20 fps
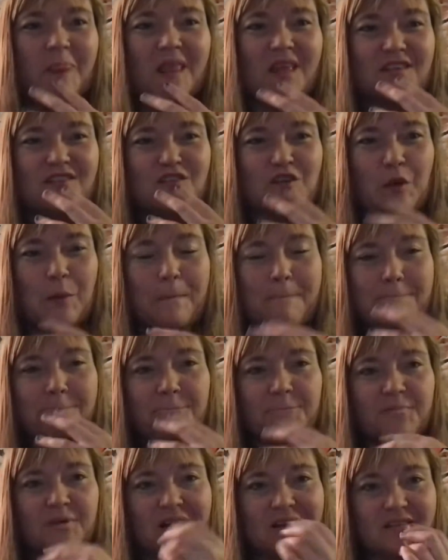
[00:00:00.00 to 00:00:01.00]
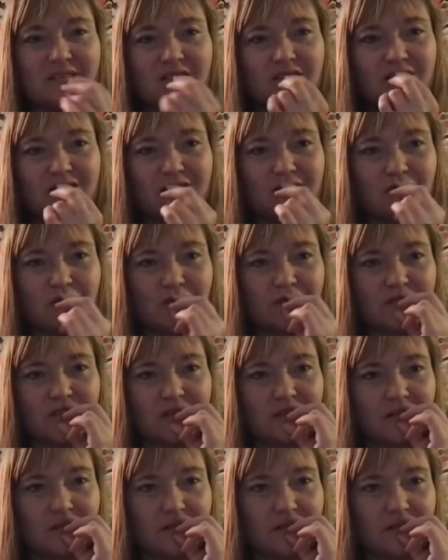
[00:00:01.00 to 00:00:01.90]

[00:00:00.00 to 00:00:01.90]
So practice is closing the